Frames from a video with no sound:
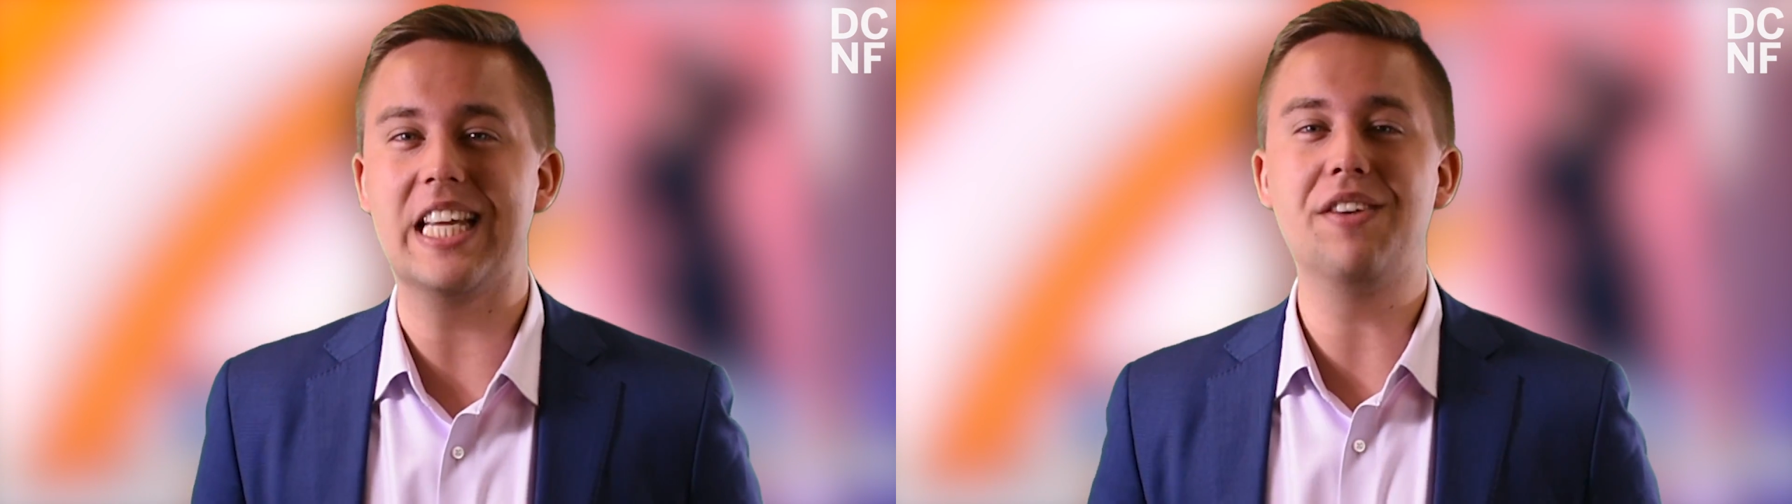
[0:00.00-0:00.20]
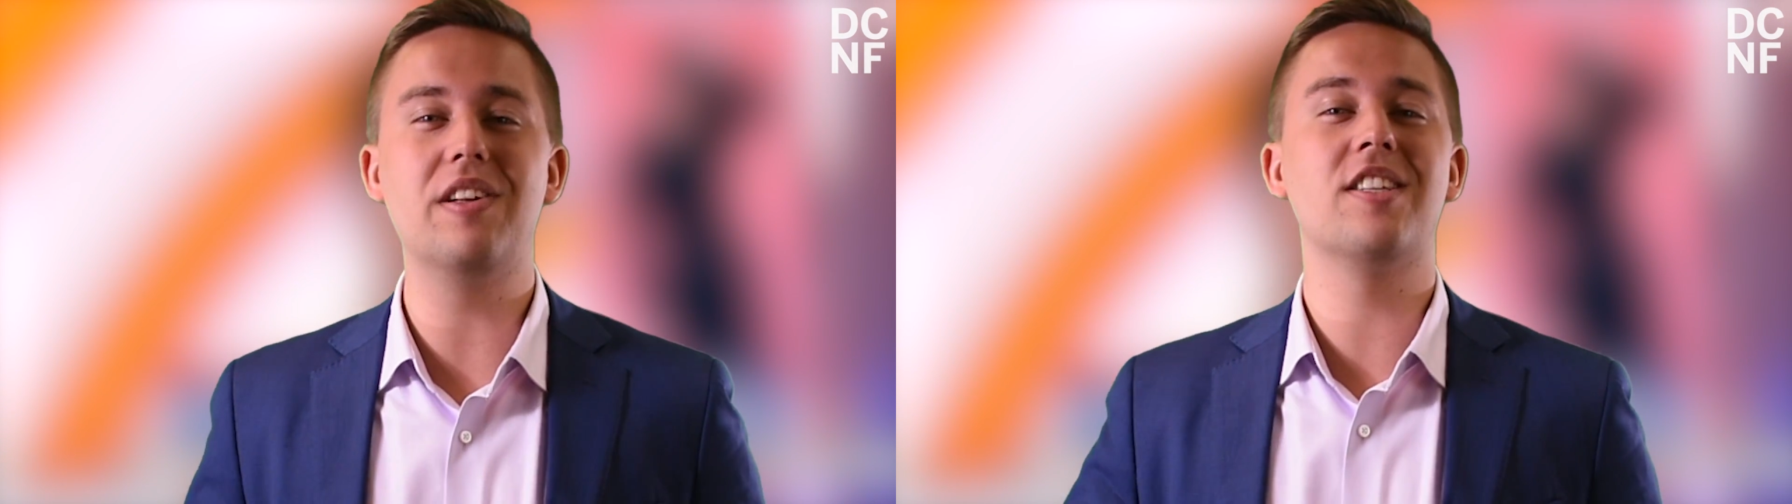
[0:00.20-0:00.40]

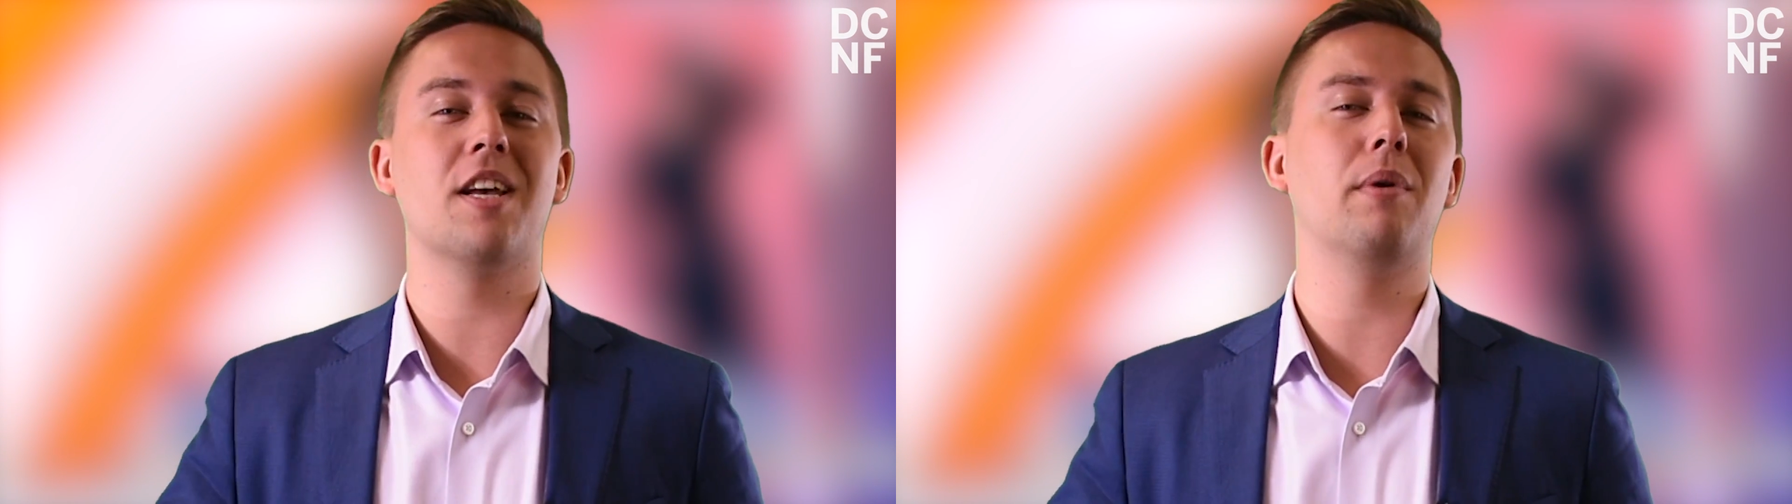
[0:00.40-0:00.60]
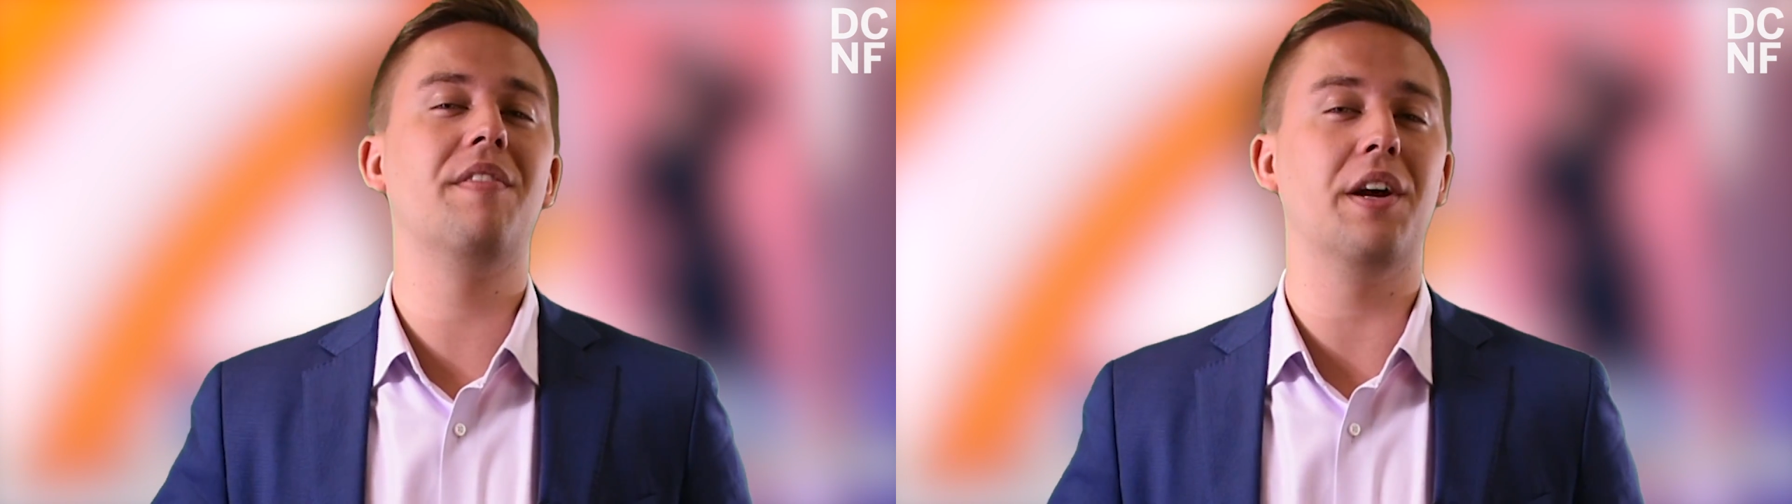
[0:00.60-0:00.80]
even
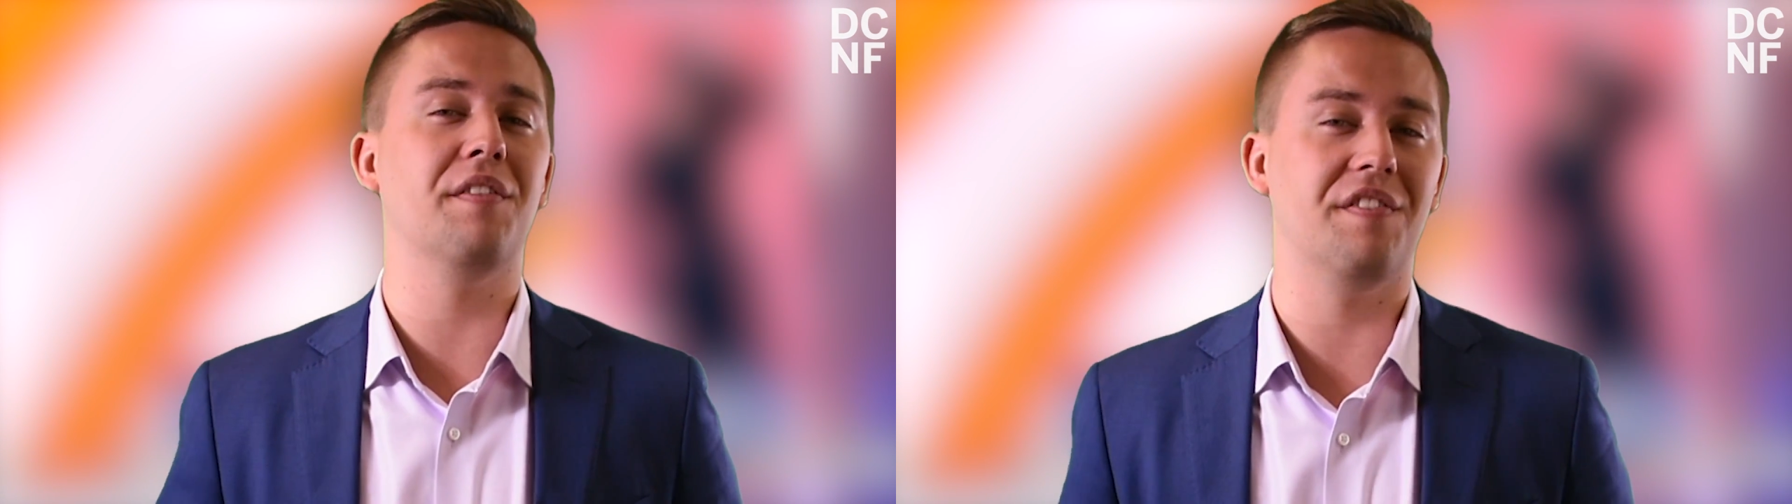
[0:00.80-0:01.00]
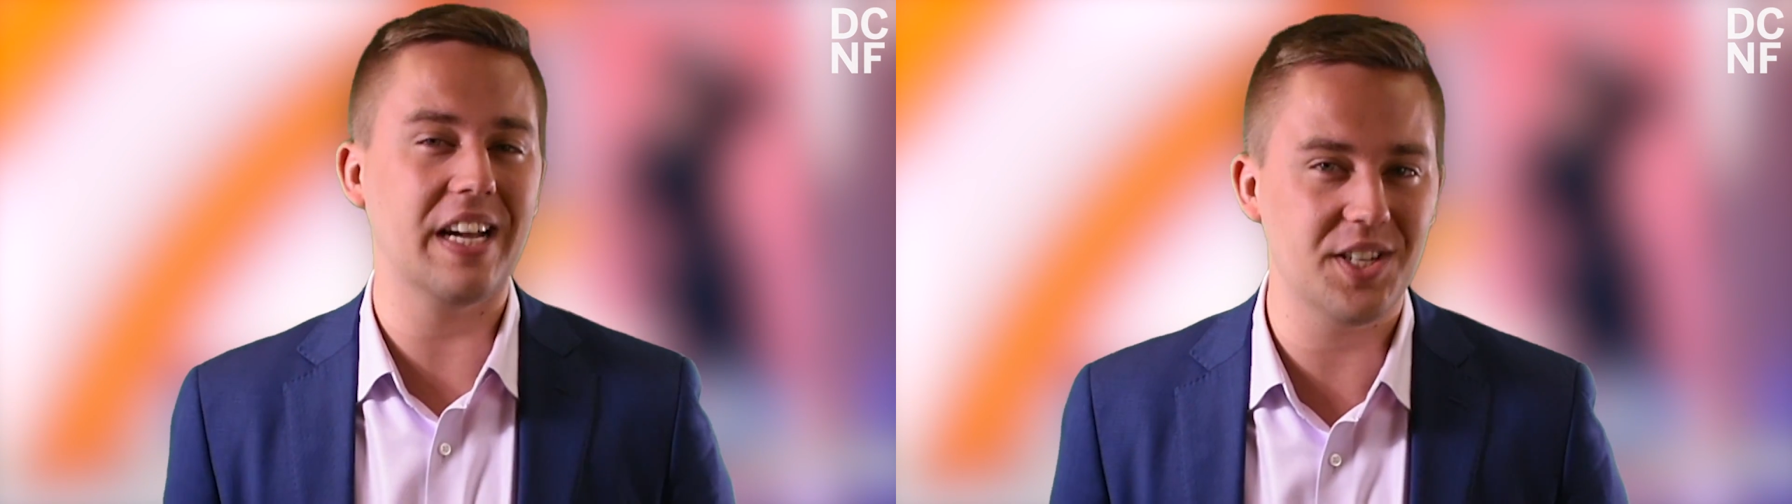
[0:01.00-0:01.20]
some of their
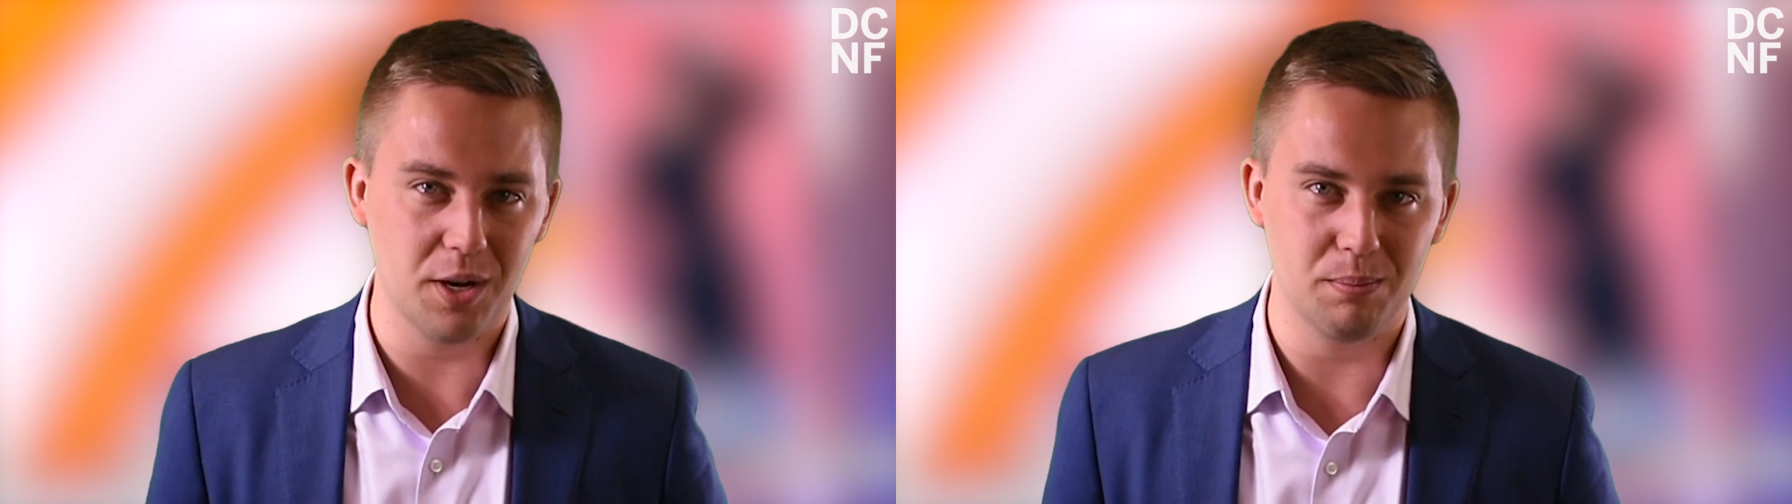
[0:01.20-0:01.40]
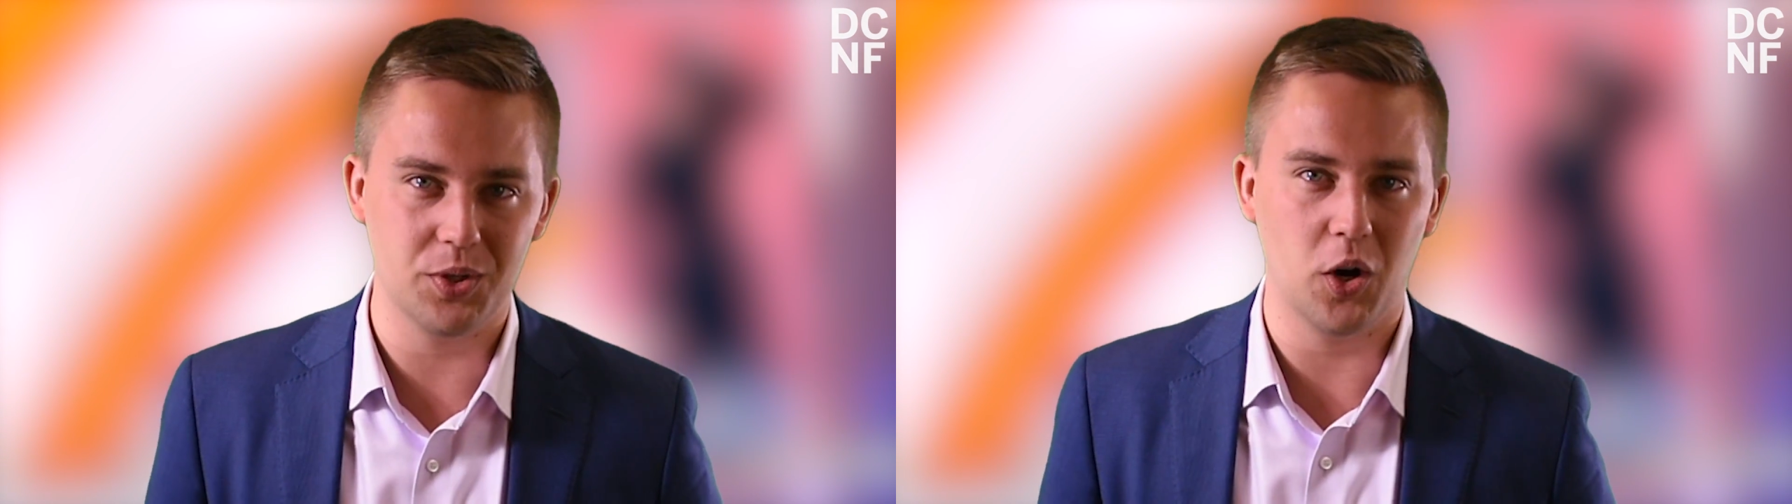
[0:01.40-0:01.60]

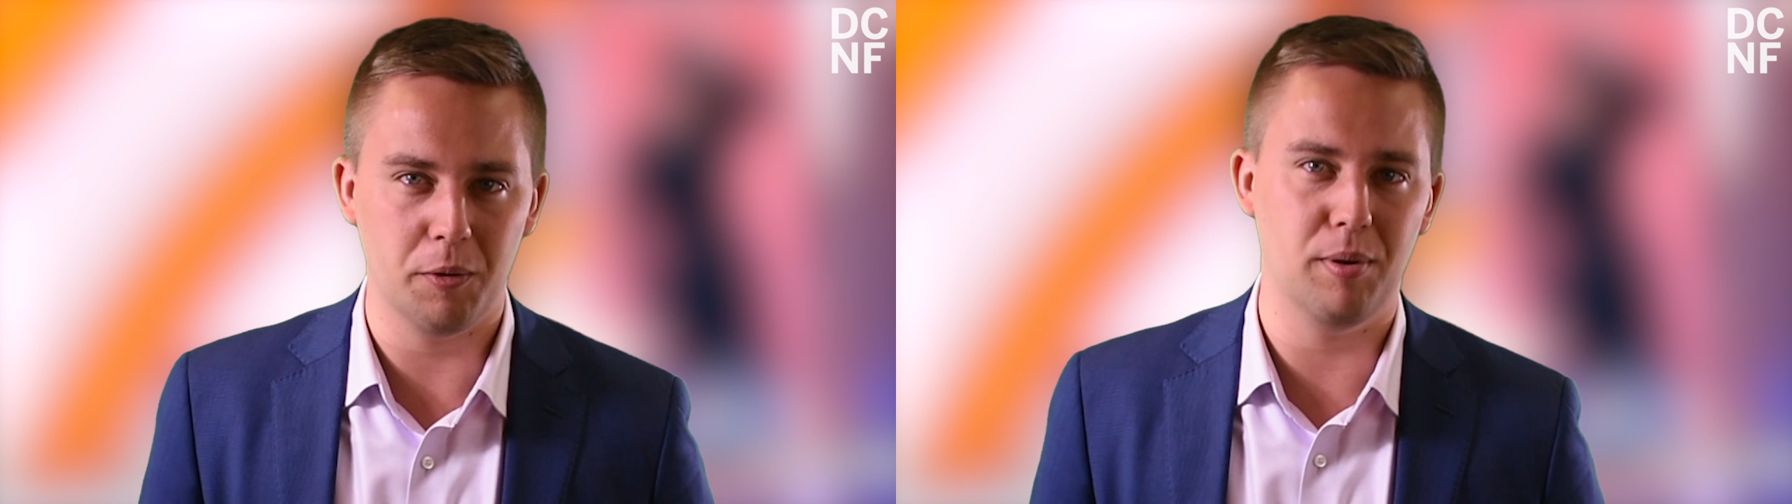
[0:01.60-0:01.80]
victims are